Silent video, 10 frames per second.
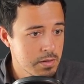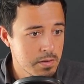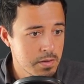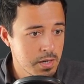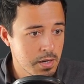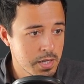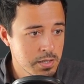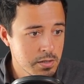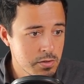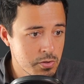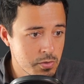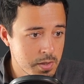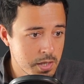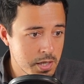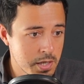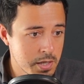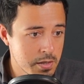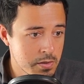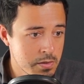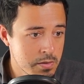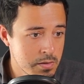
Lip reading: They listen to it here.